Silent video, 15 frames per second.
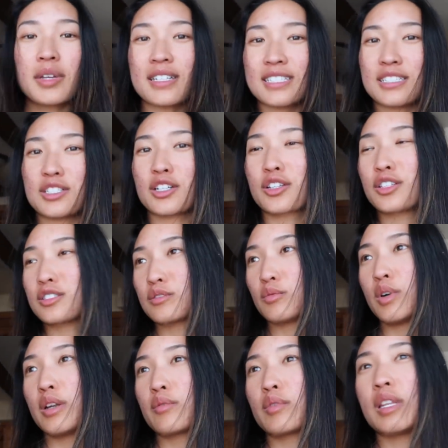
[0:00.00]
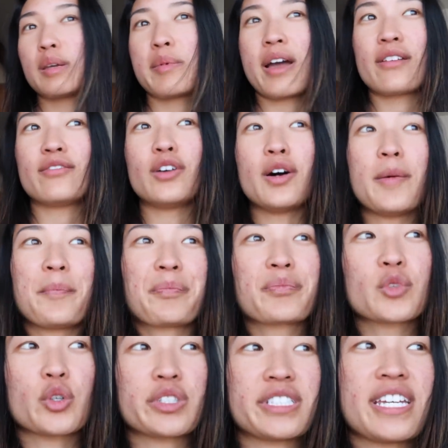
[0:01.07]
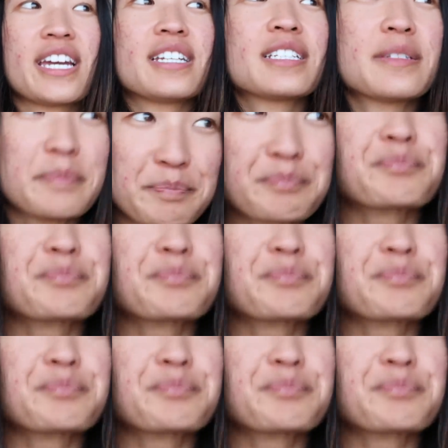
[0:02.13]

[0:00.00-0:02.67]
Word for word: because I took this one really bad fall towards the end.